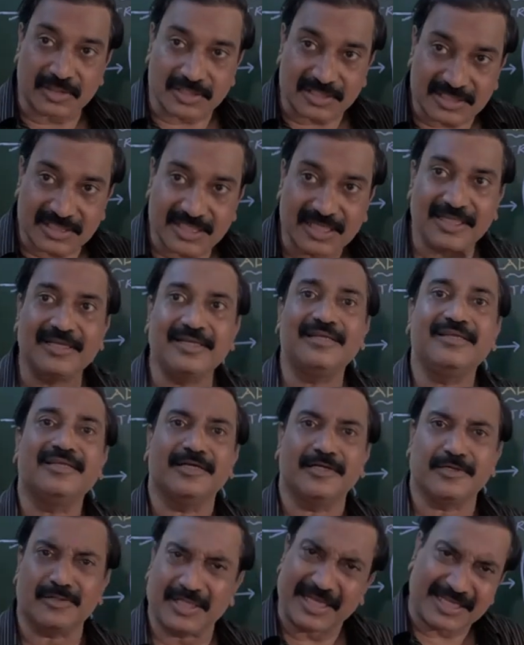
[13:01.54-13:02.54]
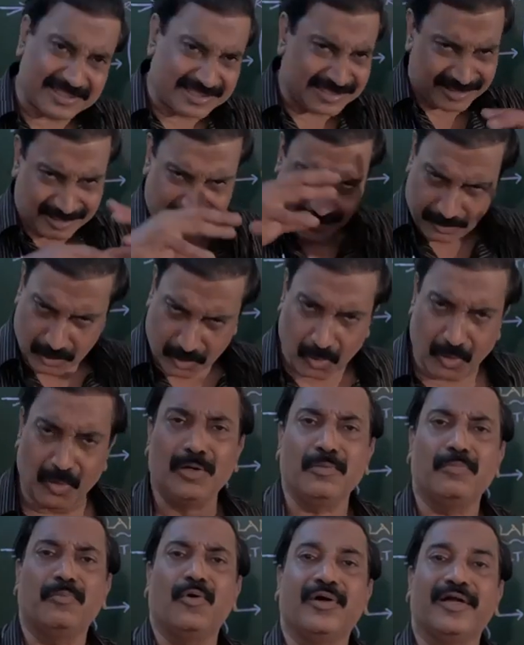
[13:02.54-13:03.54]
the skin, into etc.,
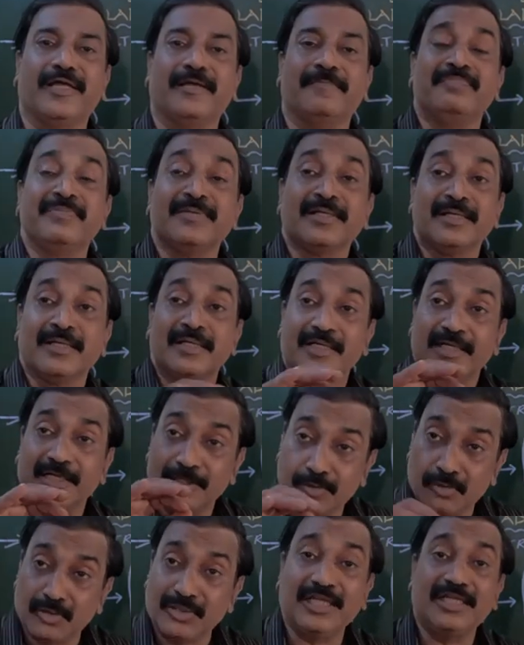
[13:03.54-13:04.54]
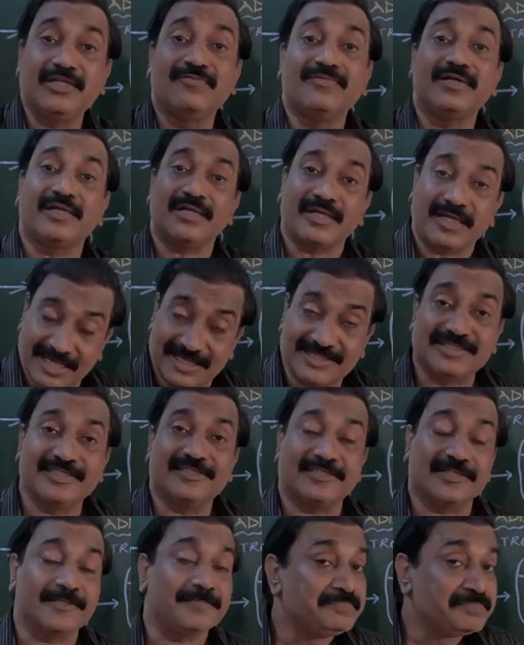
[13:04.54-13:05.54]
whole body, into the liver,
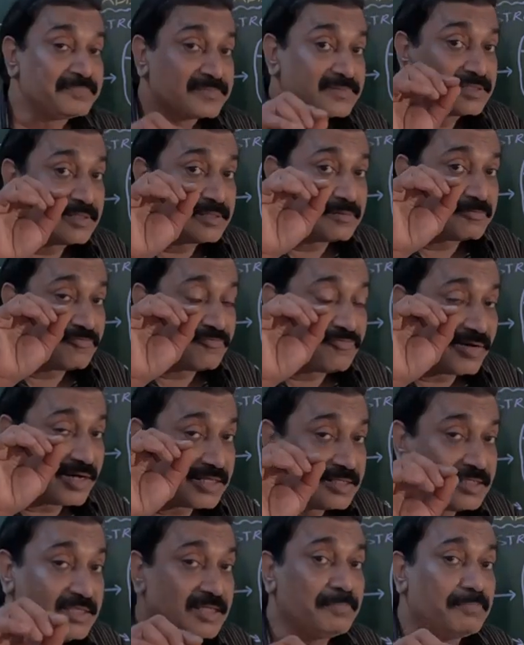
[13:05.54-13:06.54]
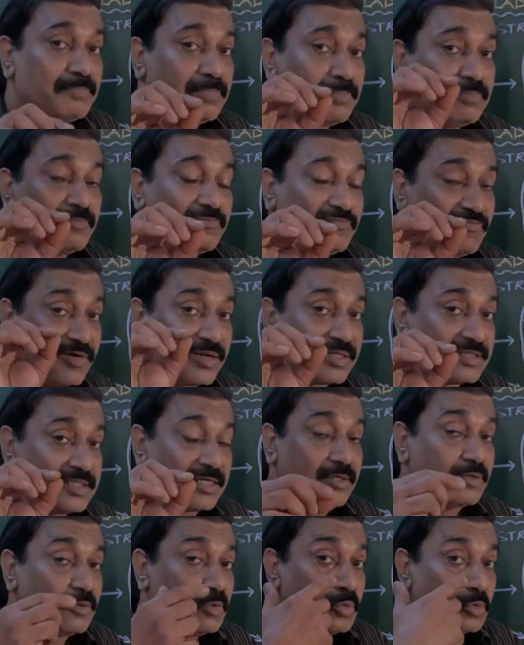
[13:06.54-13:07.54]
etc. For the
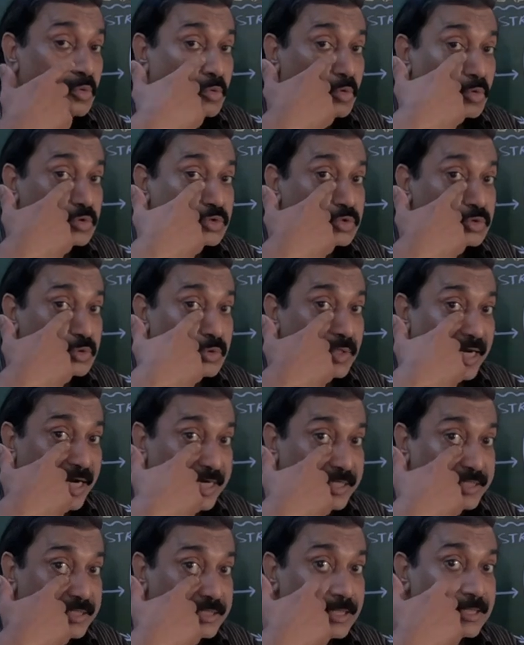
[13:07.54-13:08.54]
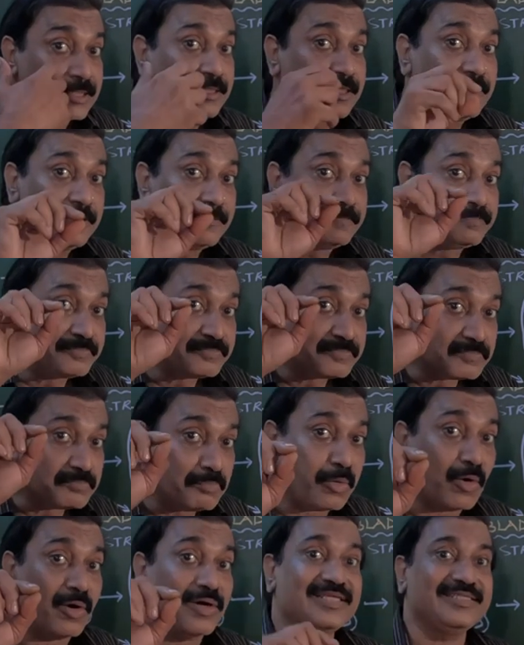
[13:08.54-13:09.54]
glucose to enter the
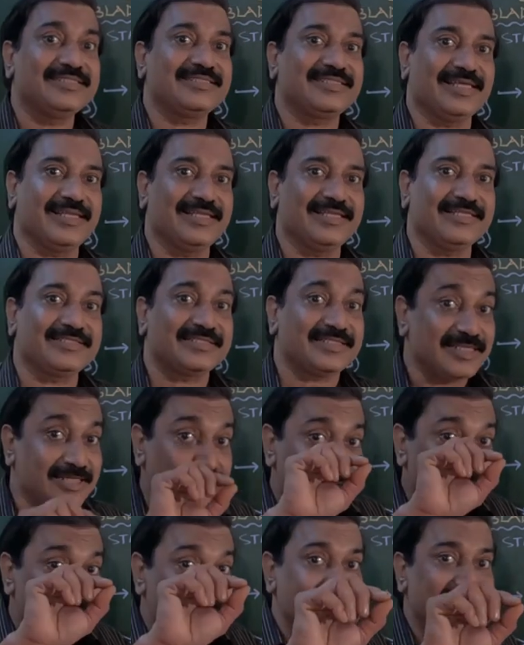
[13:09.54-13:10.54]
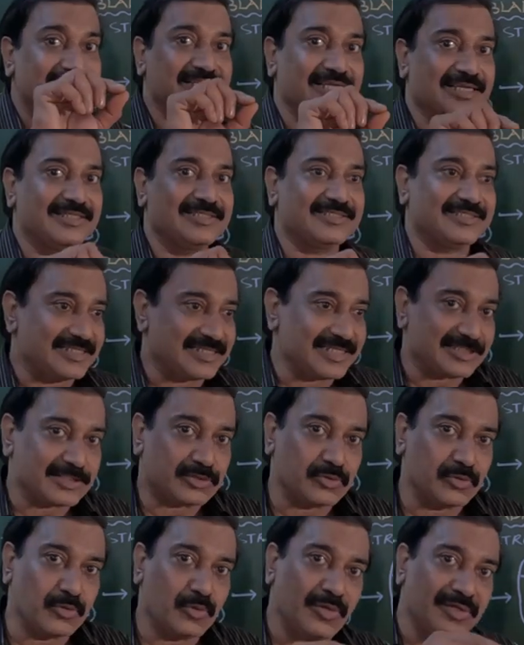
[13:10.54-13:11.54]
body cells, into the cells, it has
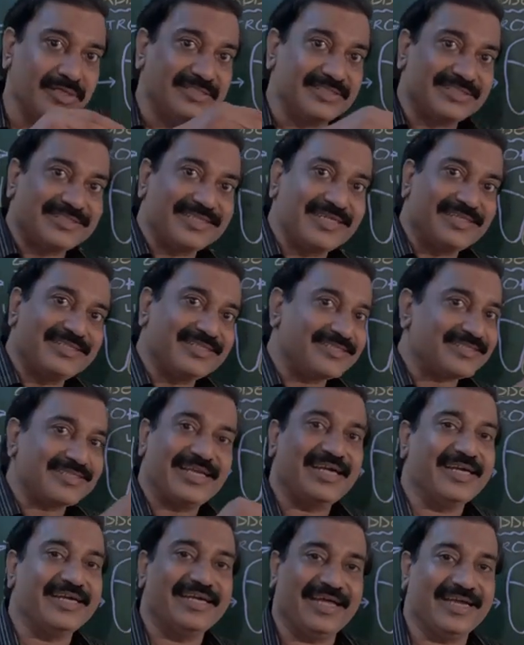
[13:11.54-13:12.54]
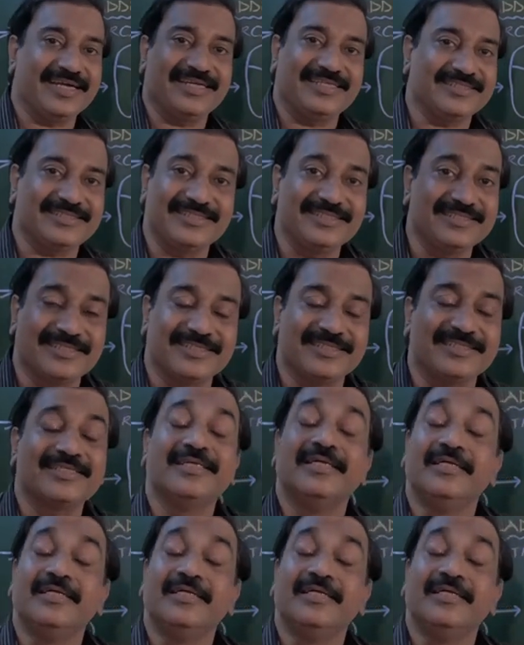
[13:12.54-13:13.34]
to go inside the cell and act, isn't it?